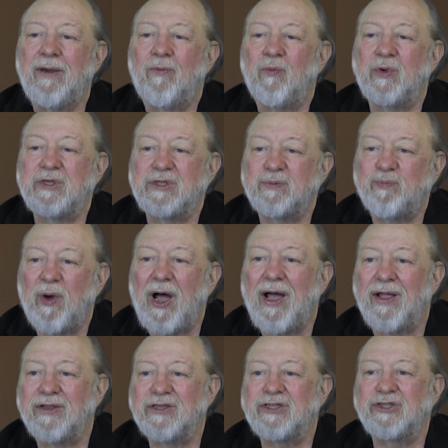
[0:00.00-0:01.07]

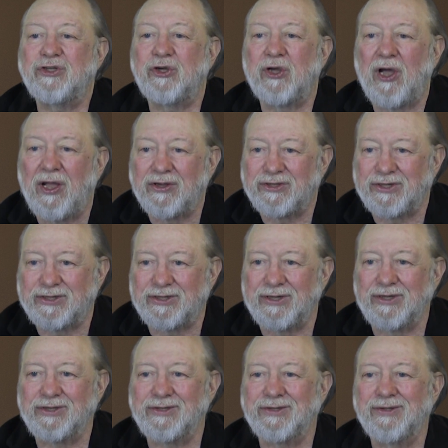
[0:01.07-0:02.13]
responds to
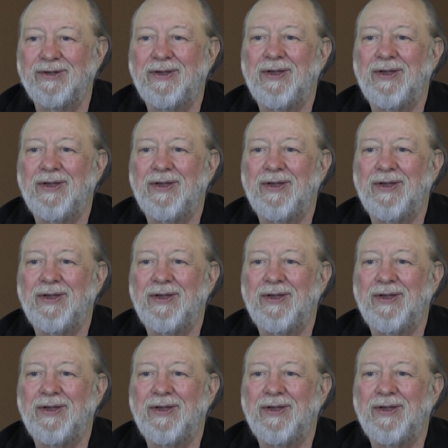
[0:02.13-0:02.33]
consciousness.